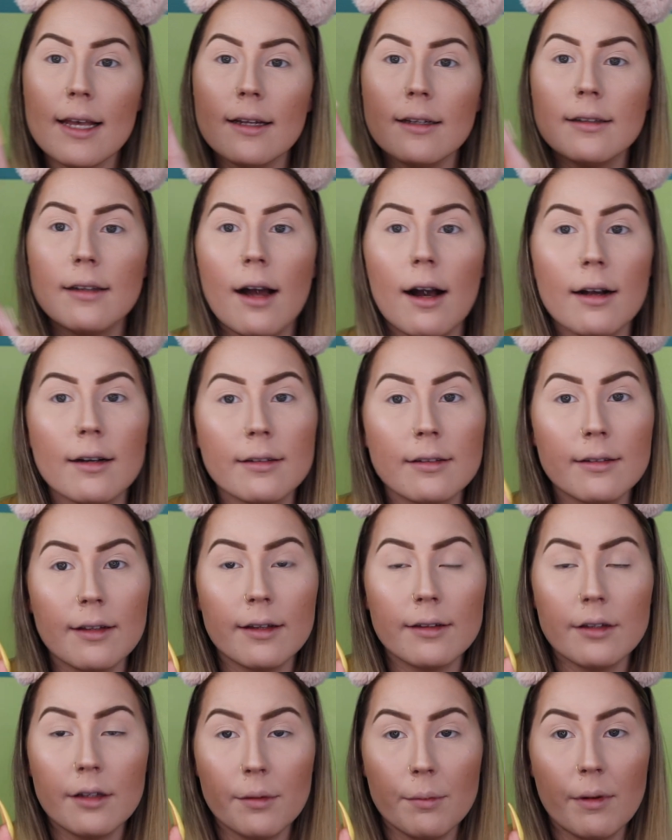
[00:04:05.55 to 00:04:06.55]
and
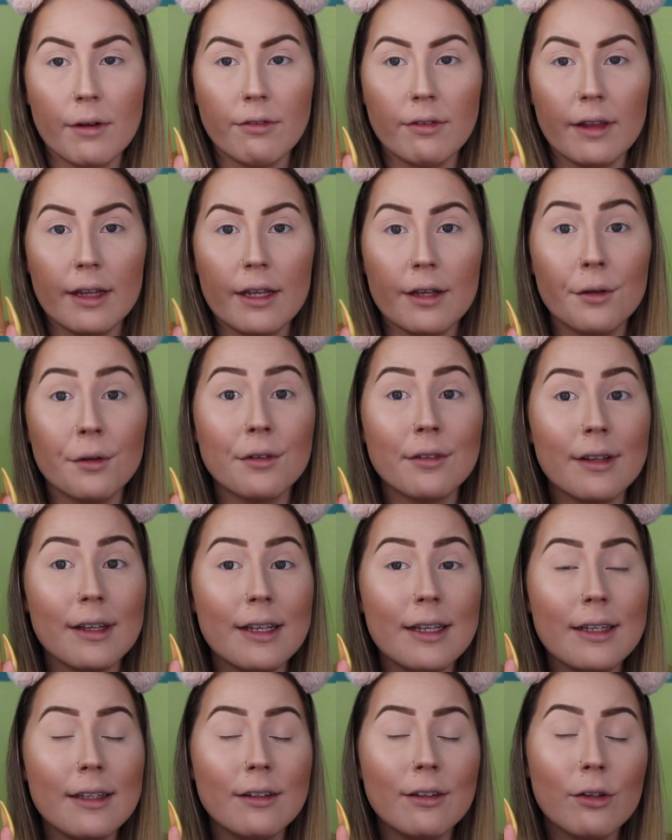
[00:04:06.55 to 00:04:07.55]
Anastasia Beverly Hills
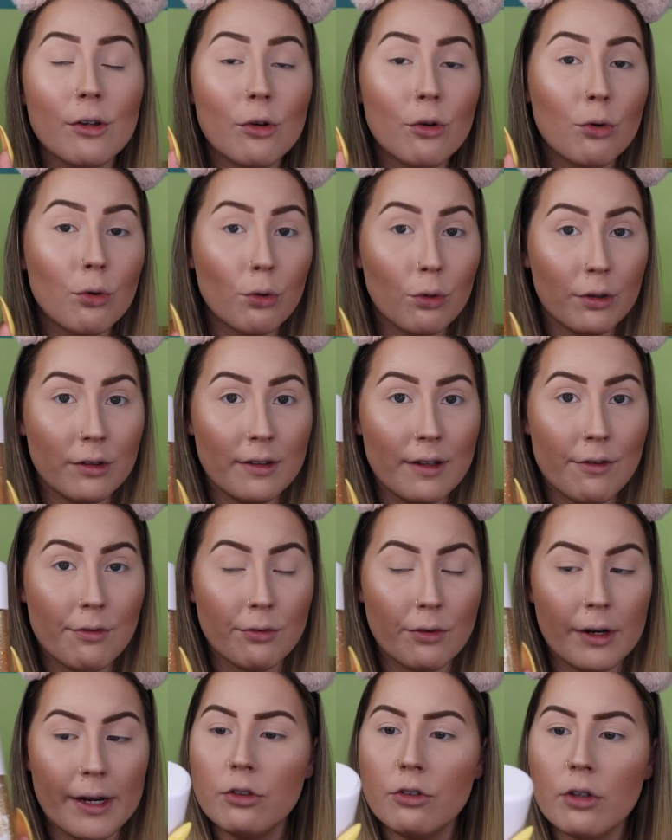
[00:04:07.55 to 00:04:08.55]
is cruelty
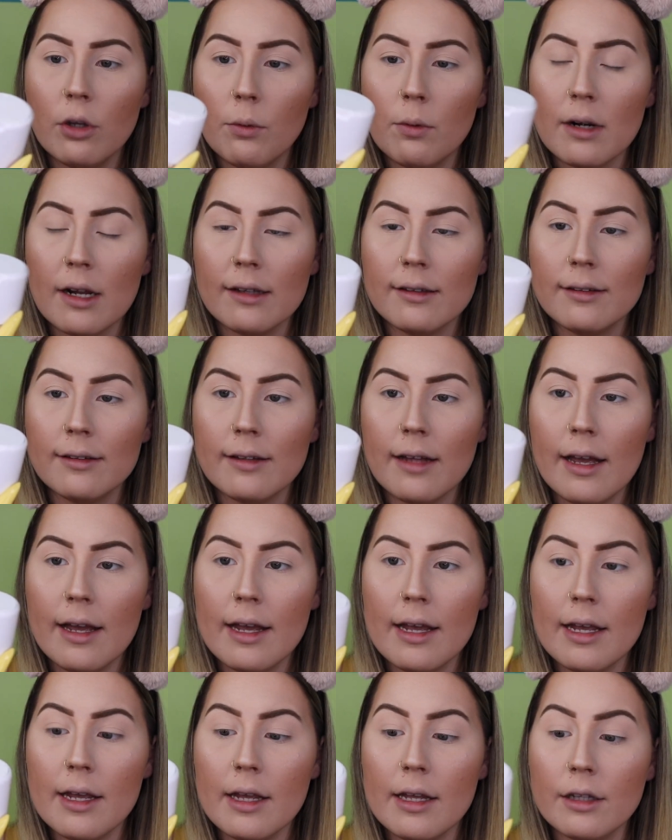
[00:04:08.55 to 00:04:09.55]
free. So would I
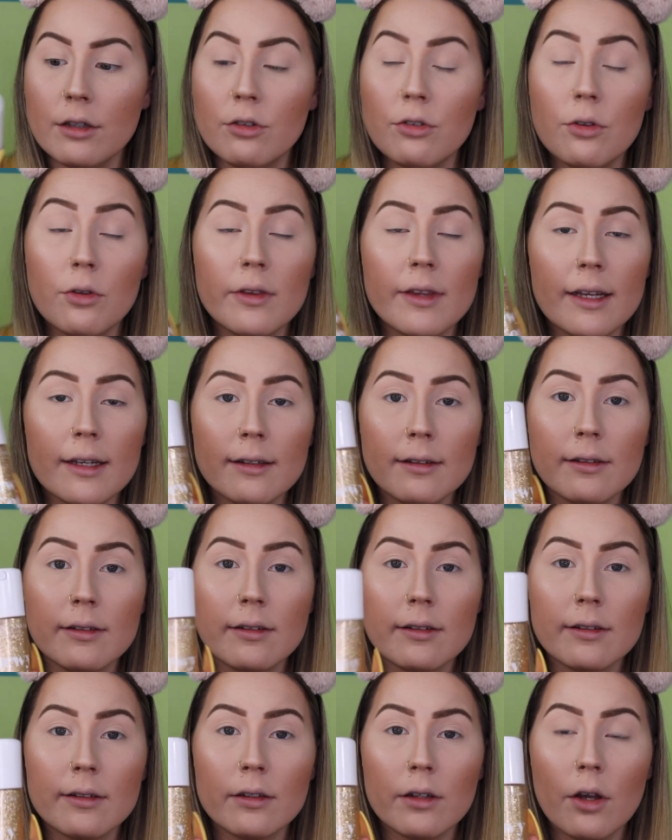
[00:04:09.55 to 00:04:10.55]
say do
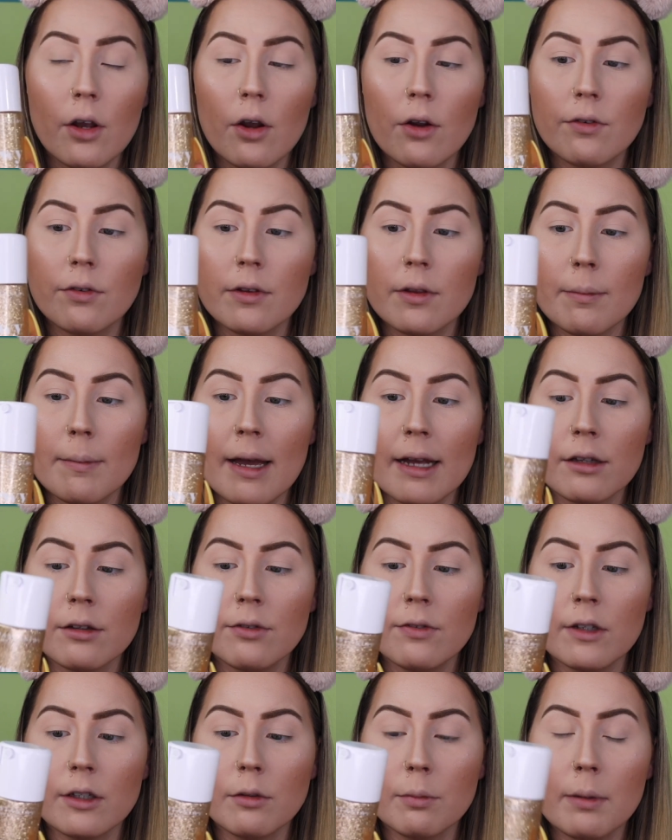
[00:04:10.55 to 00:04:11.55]
this over the Max
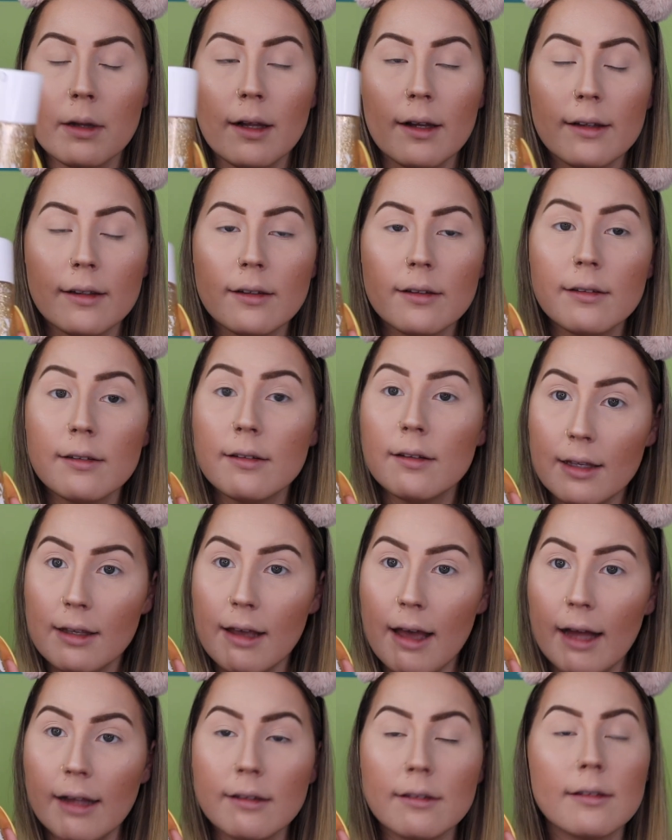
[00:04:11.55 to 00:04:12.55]
Fix Plus?
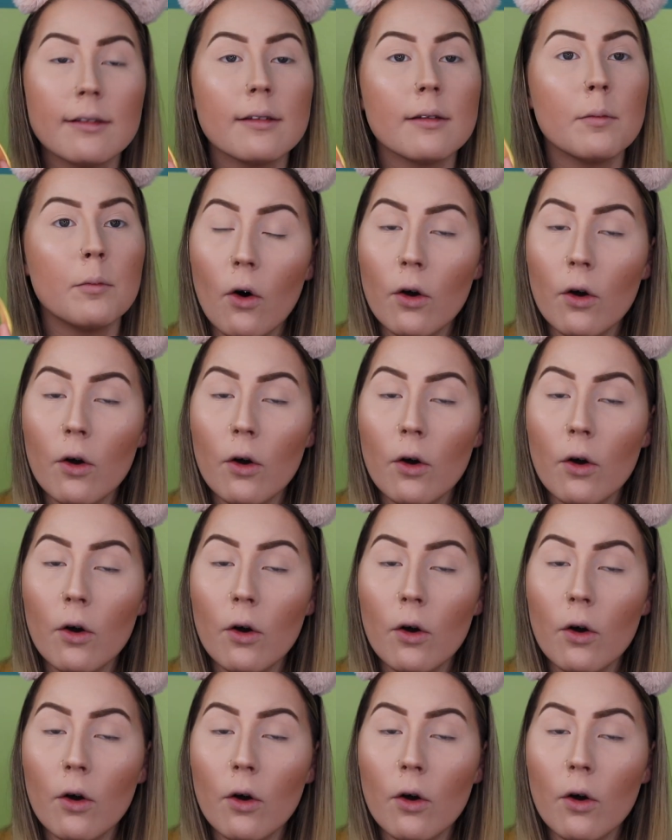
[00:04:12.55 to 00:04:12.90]
Yes.